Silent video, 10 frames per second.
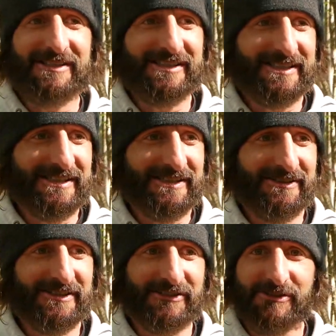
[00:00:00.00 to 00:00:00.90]

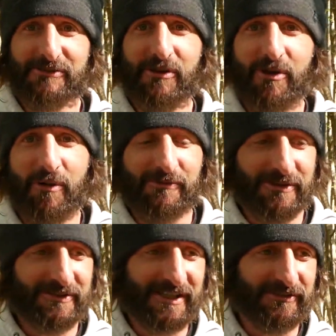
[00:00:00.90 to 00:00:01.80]
Odessa, I'm going home.
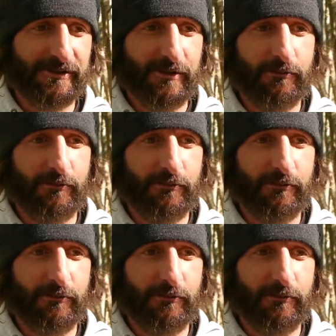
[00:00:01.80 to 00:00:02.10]
Odessa.